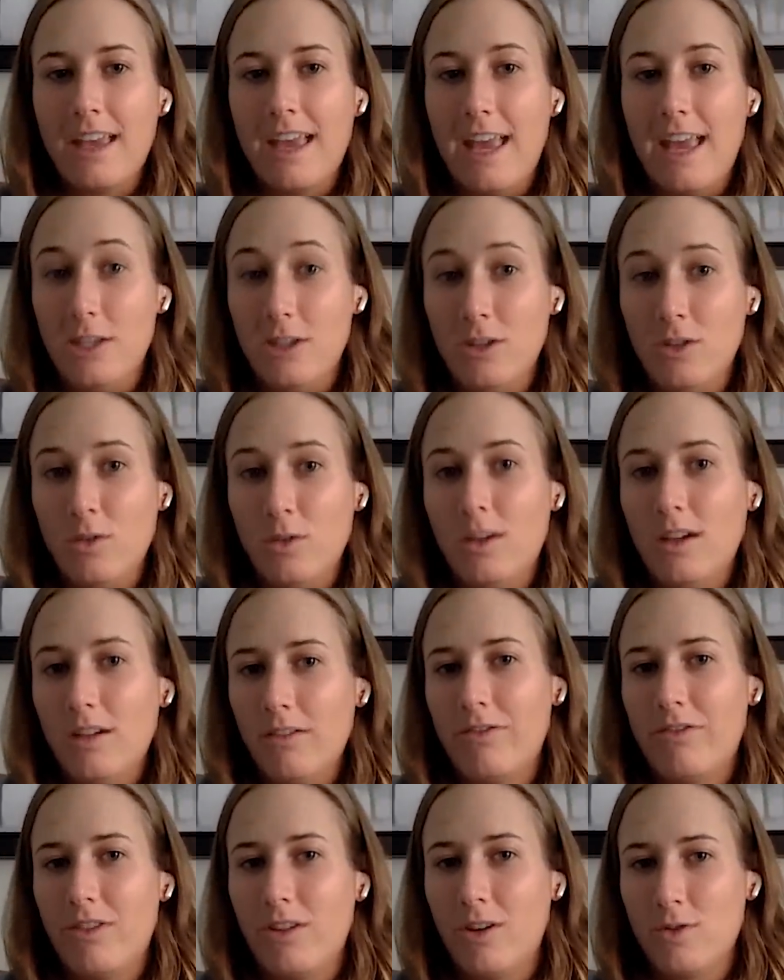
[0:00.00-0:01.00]
and you give
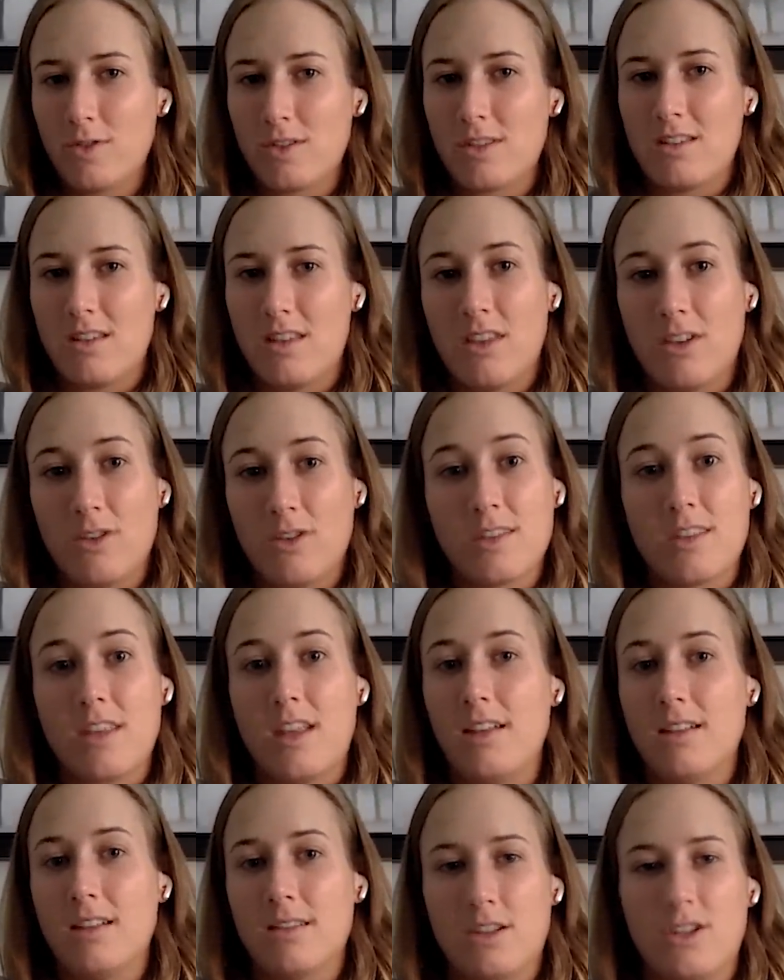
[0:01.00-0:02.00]
those those
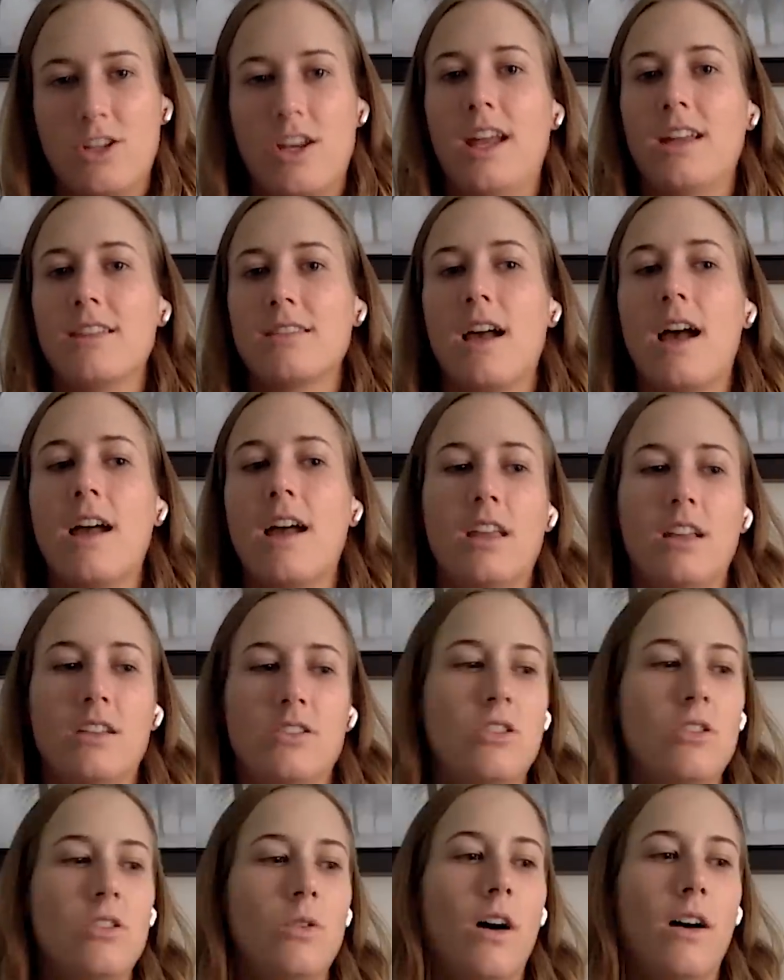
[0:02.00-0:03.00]
things a chance i think
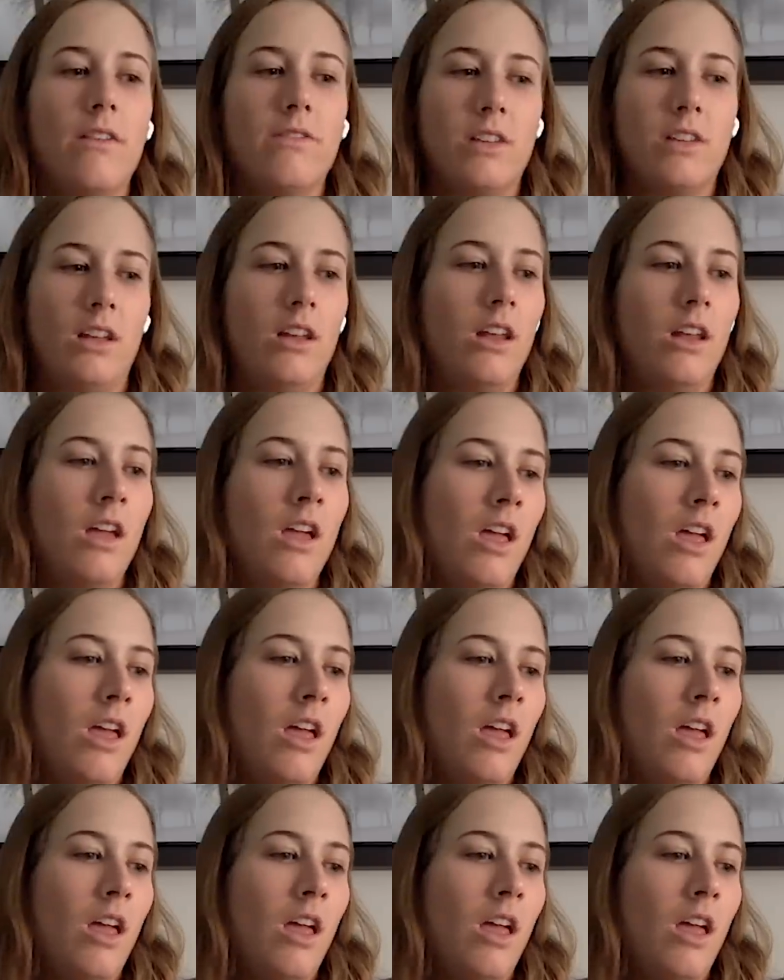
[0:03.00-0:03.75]
too often